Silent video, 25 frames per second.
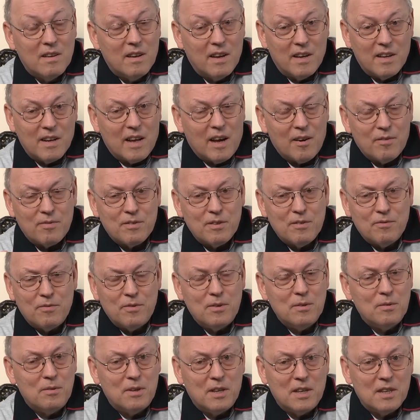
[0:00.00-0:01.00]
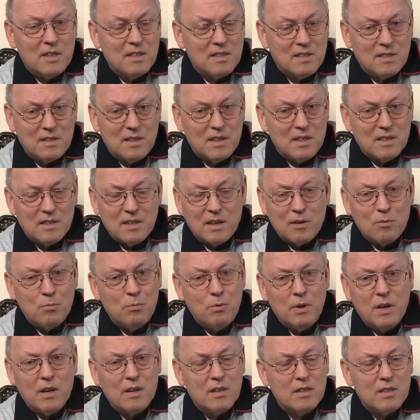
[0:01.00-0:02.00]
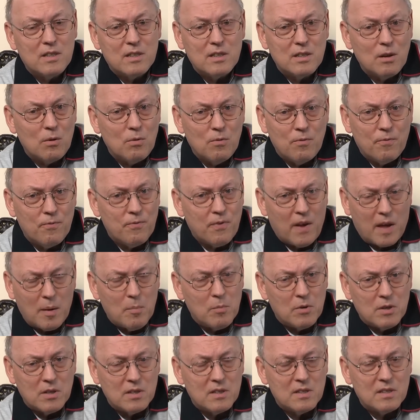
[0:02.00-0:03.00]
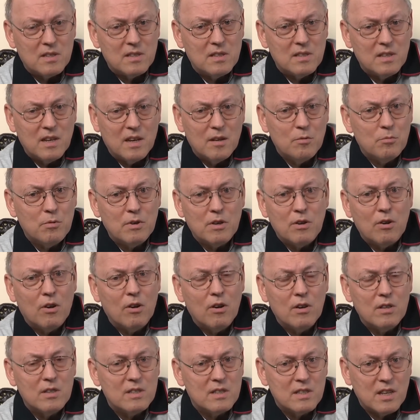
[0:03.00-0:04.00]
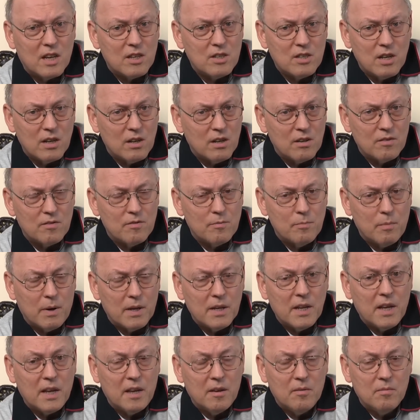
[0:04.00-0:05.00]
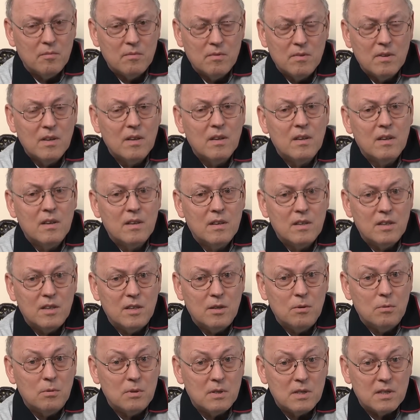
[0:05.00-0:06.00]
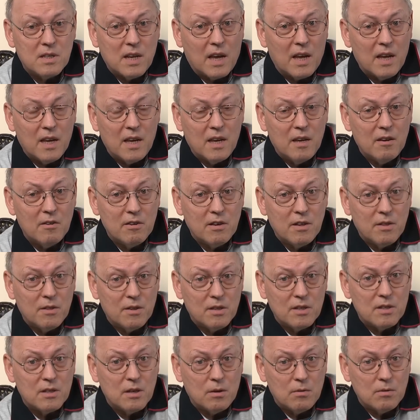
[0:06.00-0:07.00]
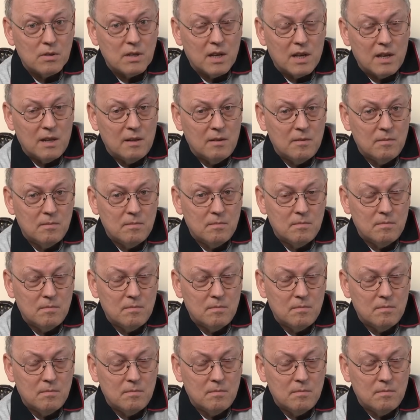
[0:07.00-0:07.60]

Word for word: And after a few years, they said, "We are so famous and we earn such a lot of money. You stay here in this hotel.